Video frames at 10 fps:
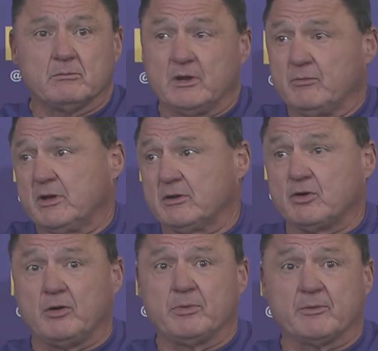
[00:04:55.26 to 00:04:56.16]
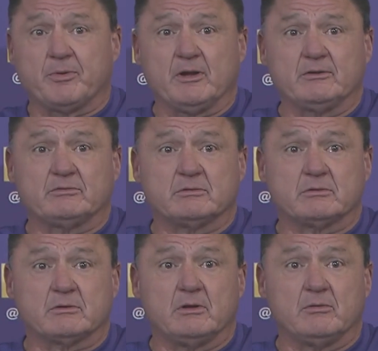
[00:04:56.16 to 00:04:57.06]
We got to call better plays.
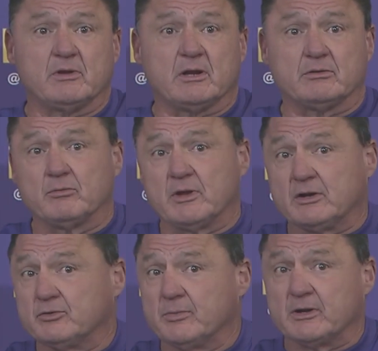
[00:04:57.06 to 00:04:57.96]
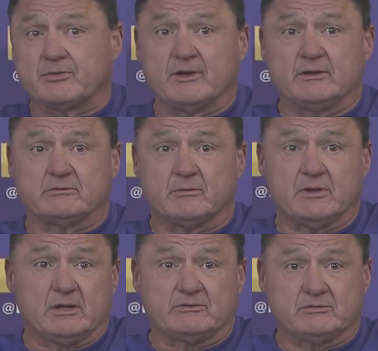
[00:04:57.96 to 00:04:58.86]
No, we got to do better things. I
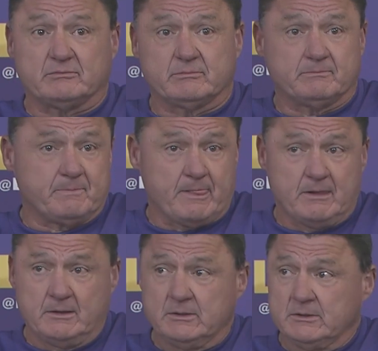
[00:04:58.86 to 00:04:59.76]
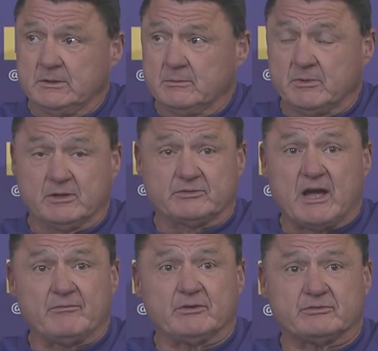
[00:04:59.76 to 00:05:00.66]
mean, that's That's
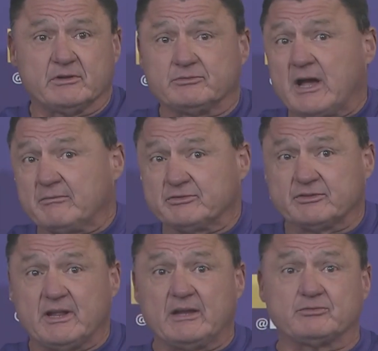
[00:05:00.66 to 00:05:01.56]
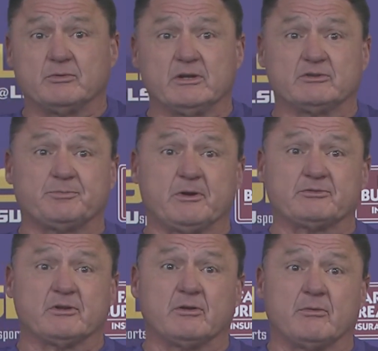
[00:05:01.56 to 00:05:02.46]
obvious. It was obvious last week,
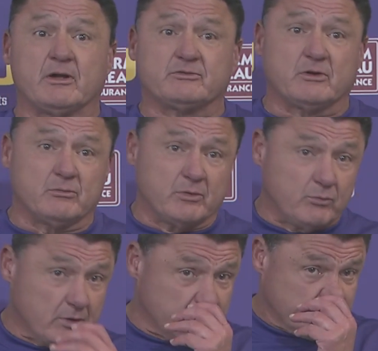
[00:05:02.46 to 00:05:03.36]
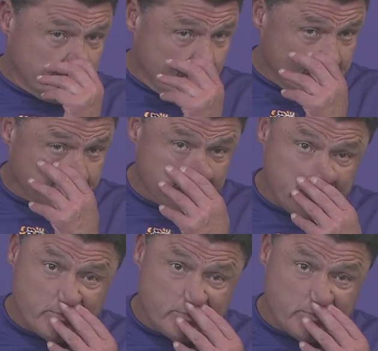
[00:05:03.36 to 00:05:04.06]
especially in the red zone. We won 1-3 in the